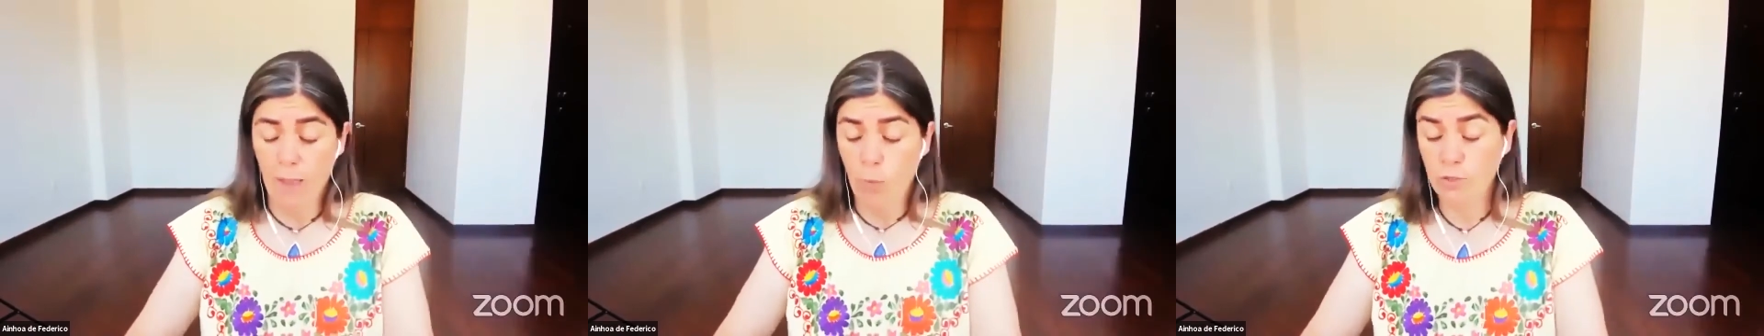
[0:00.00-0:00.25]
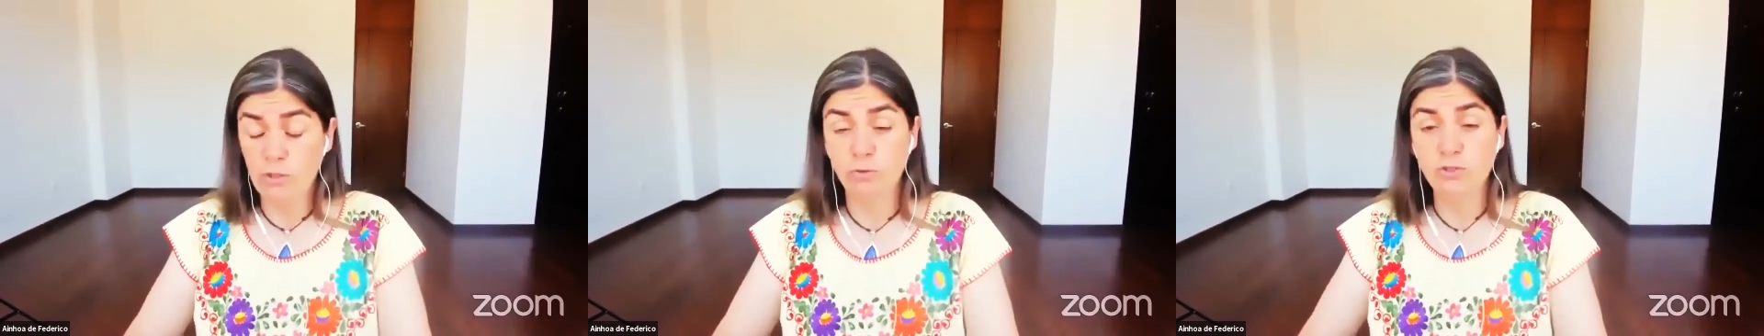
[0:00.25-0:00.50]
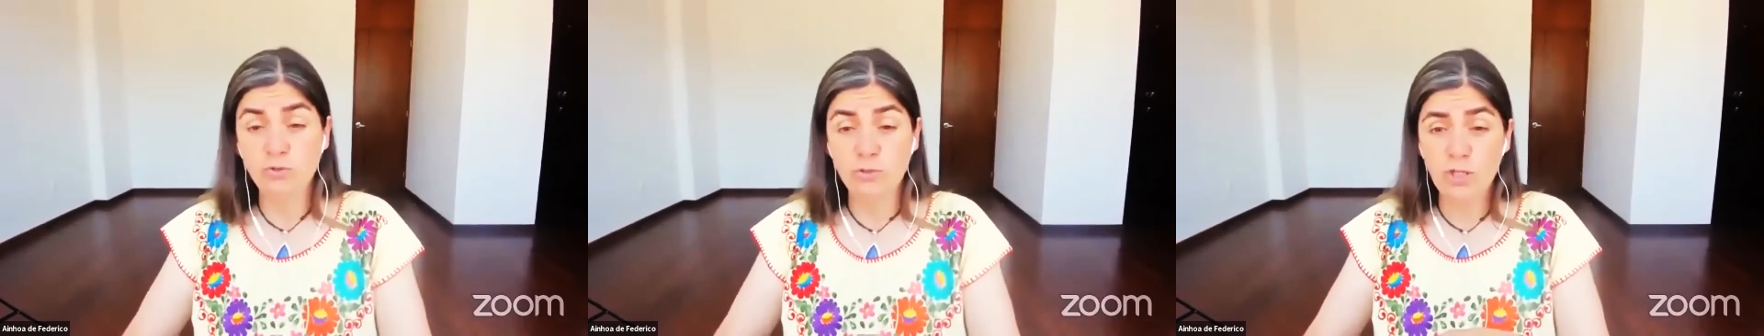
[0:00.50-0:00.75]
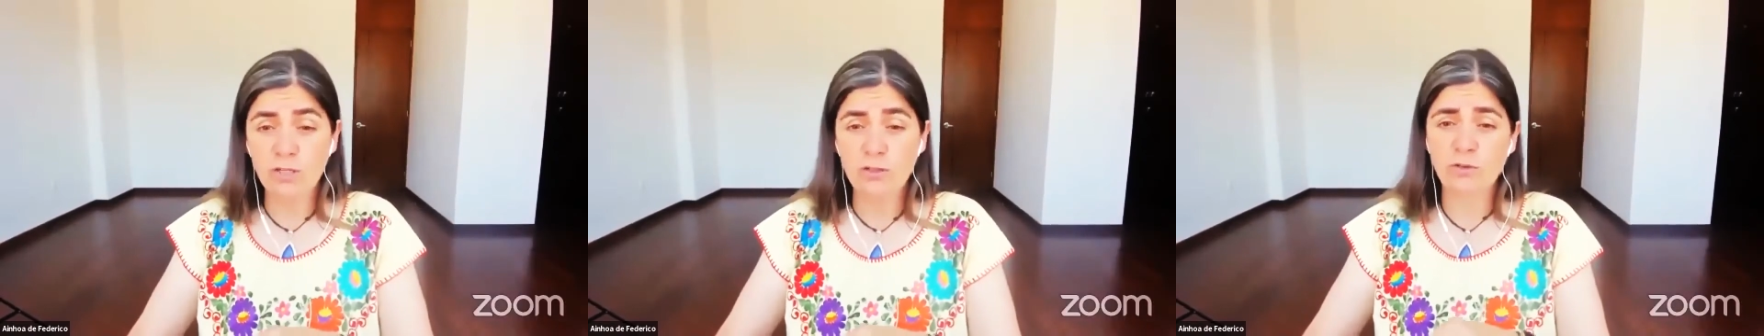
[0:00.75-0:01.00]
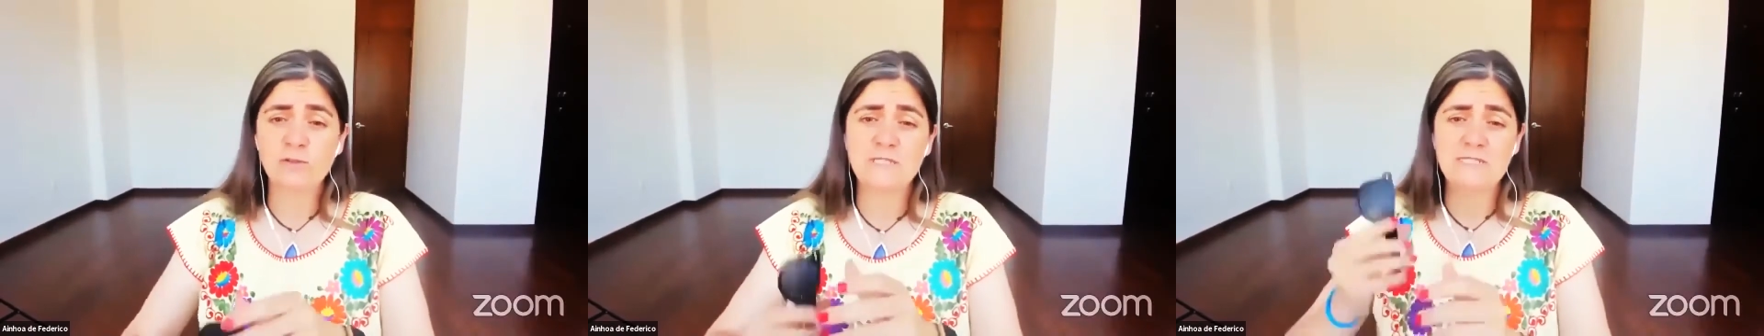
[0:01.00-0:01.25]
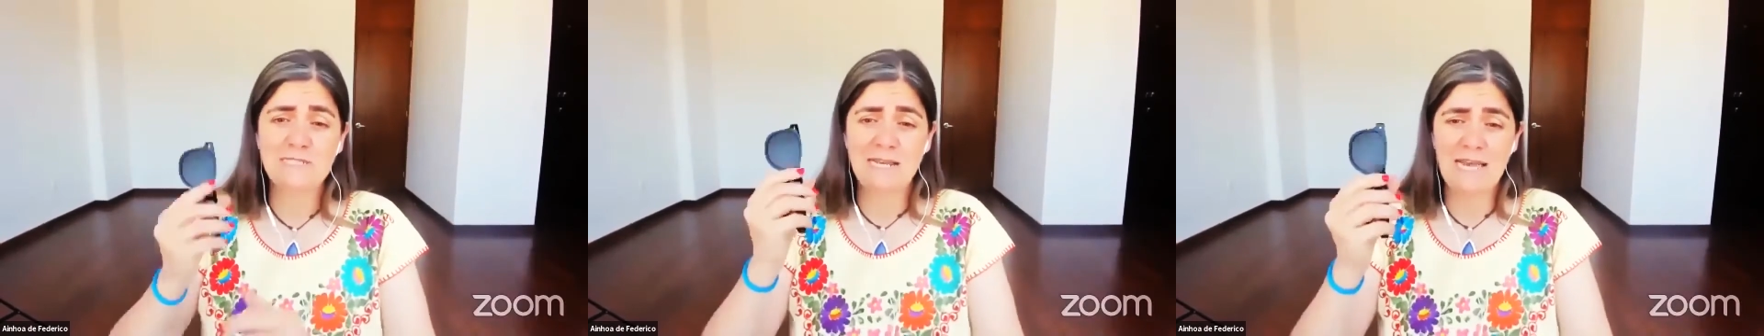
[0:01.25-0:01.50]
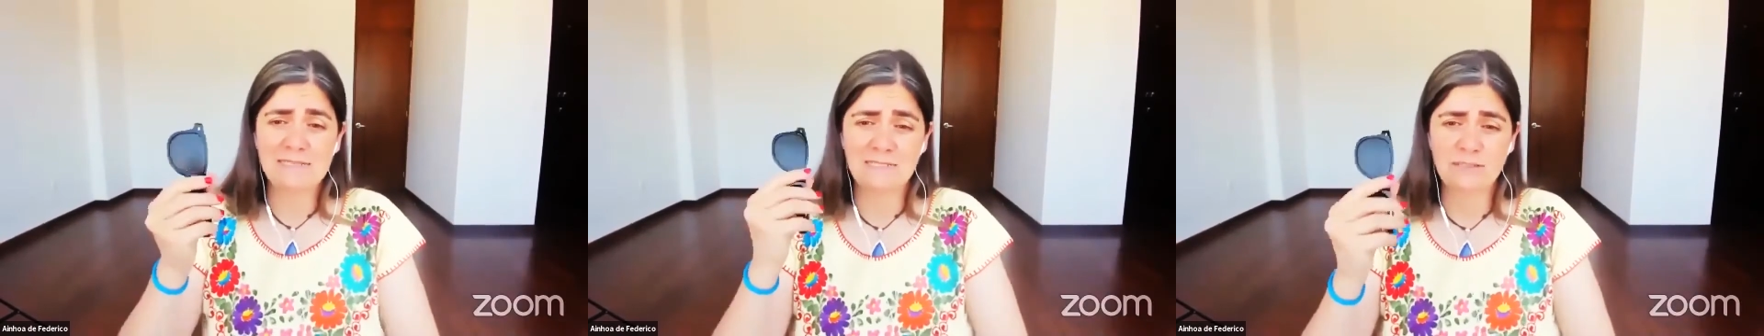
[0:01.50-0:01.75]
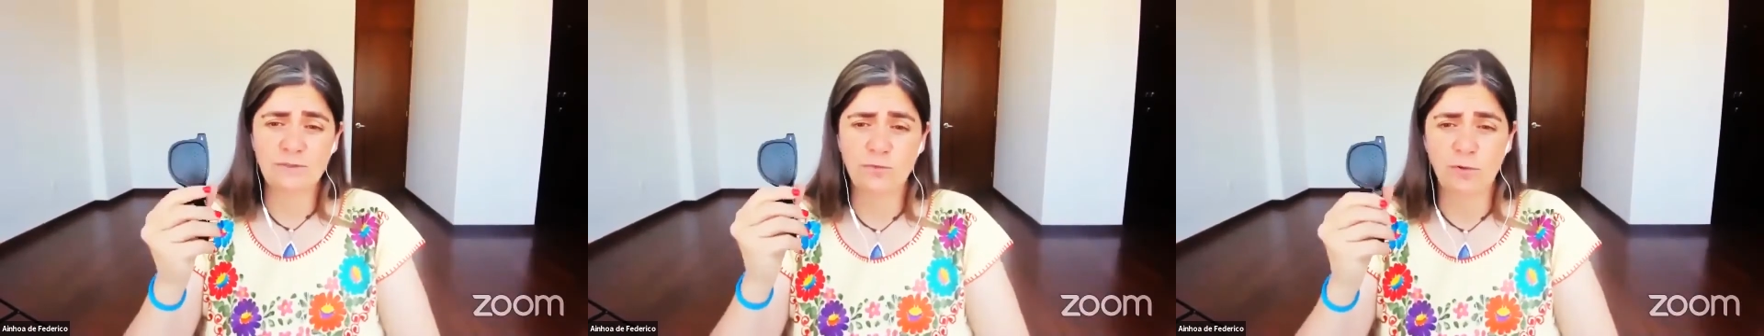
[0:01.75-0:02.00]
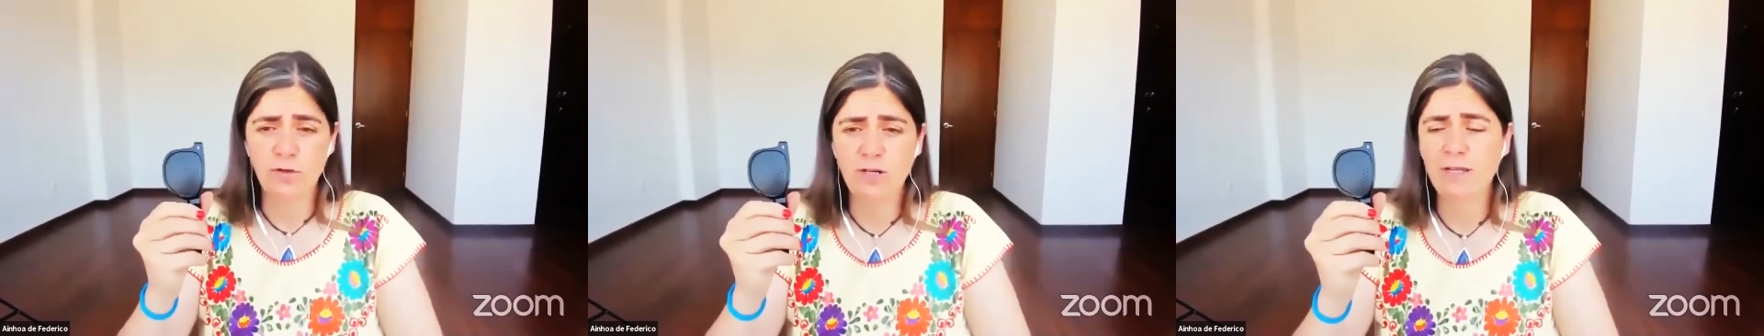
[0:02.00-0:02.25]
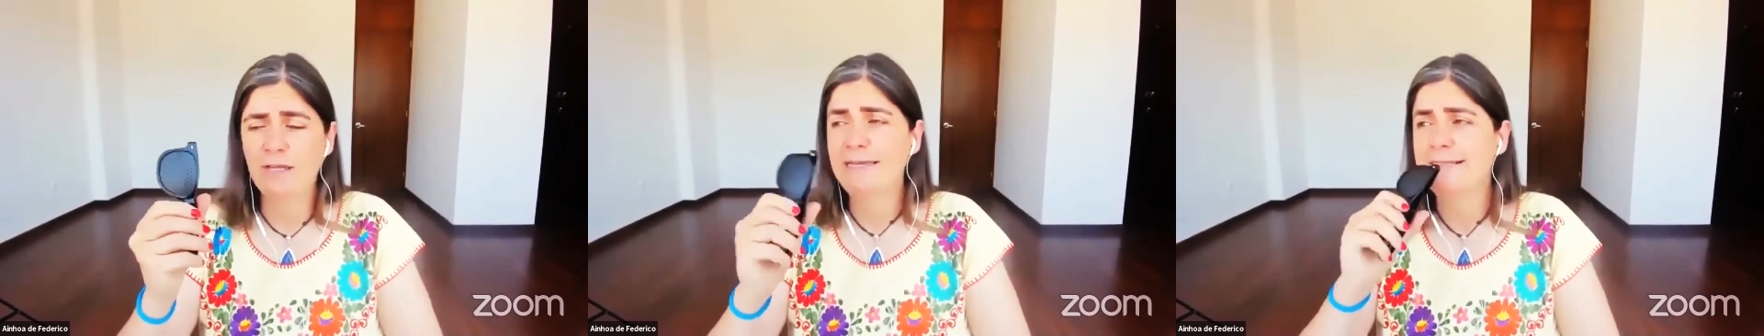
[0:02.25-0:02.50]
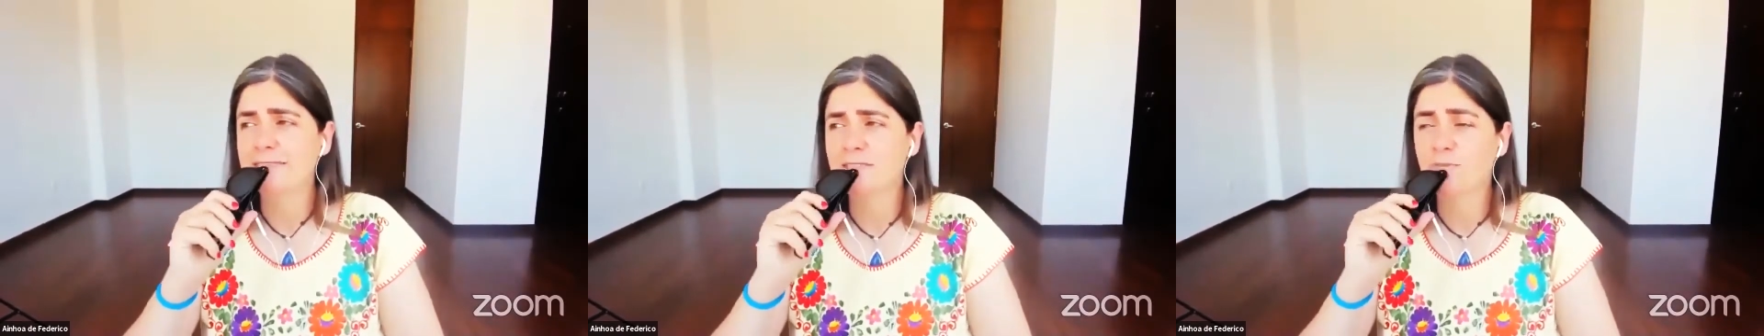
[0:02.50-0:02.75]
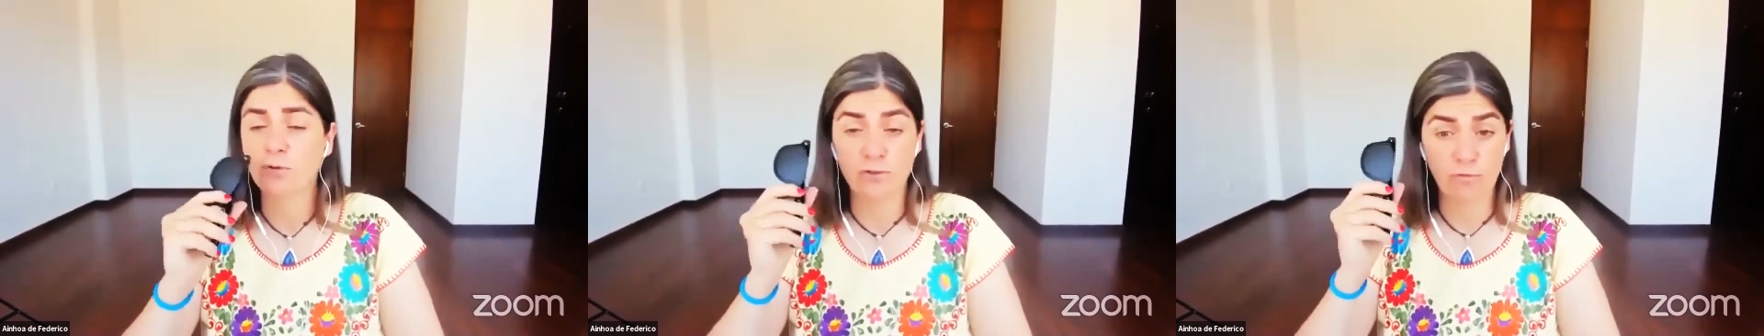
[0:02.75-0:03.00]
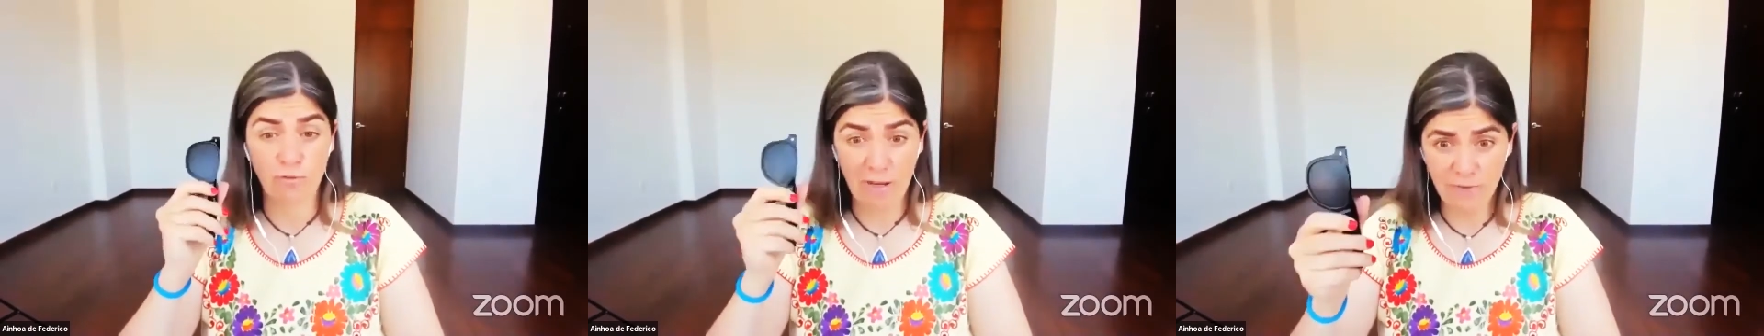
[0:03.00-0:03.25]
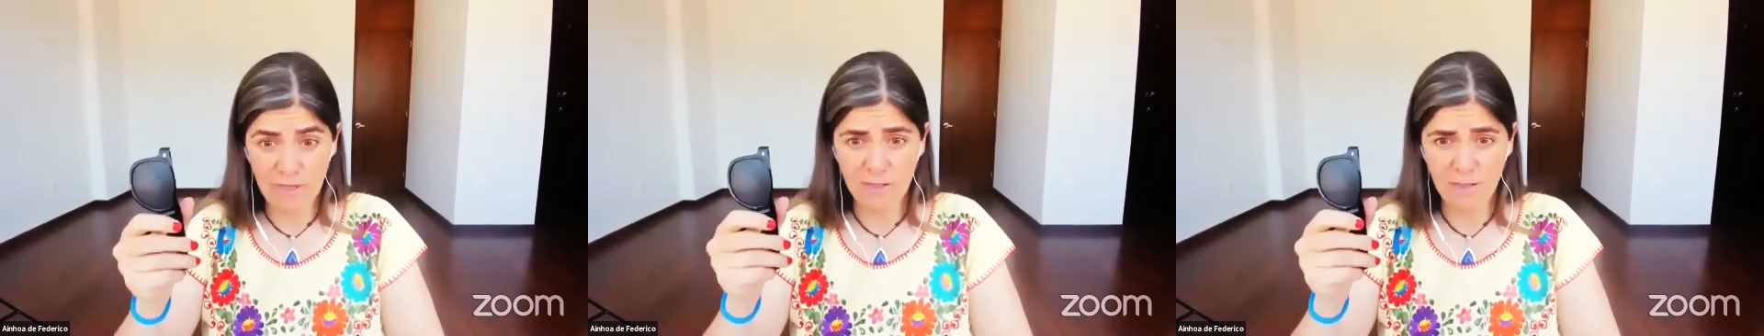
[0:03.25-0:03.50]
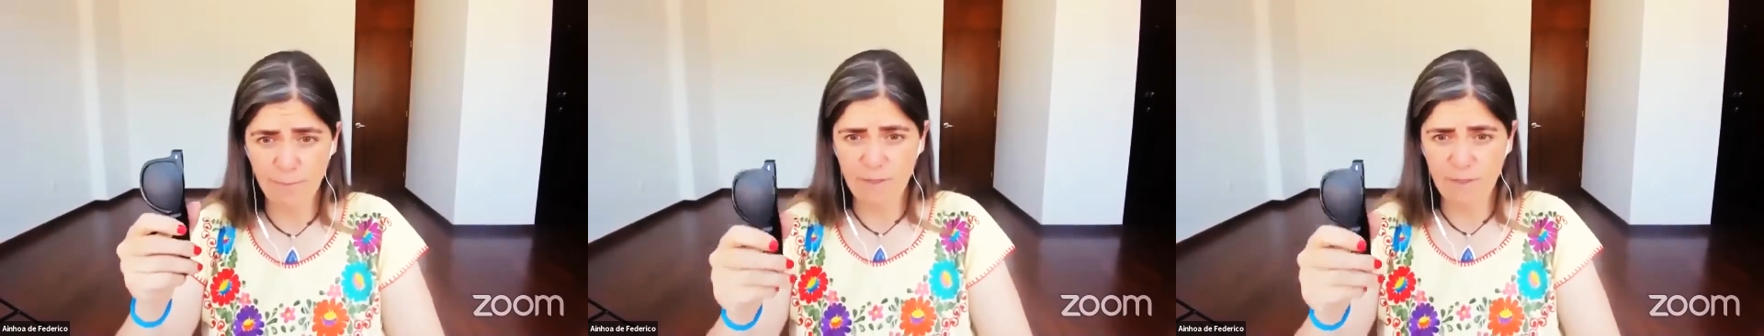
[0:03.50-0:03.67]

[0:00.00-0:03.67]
What you should not use these glasses for is for driving,